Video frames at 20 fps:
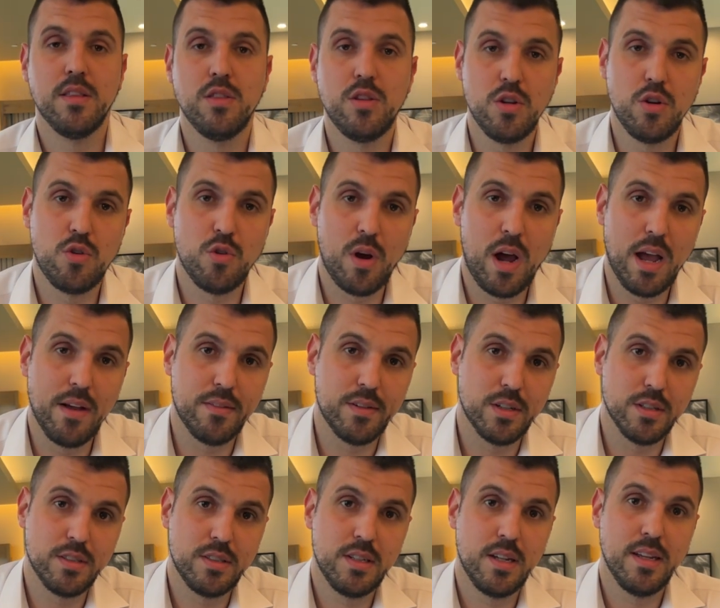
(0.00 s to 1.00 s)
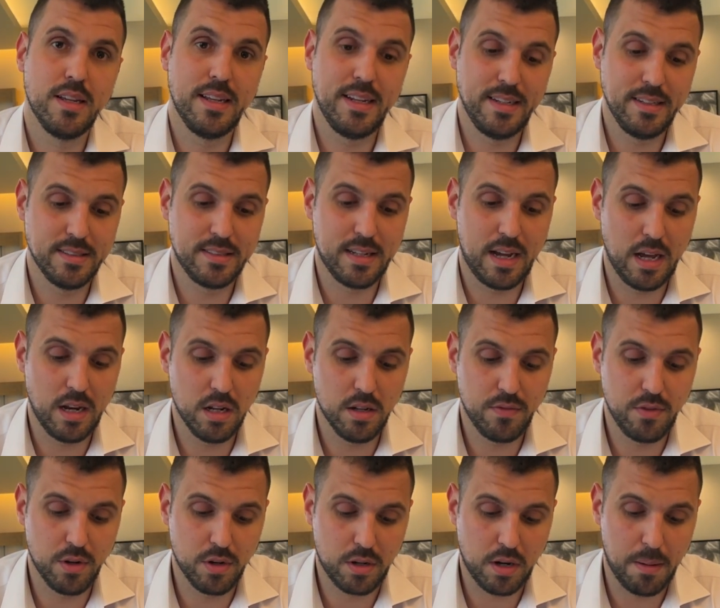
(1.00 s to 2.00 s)
the drivers inside
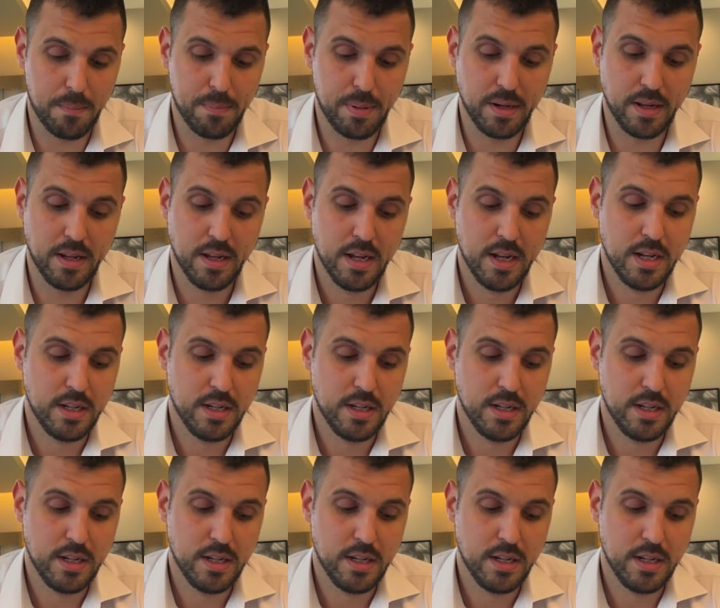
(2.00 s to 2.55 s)
of your company.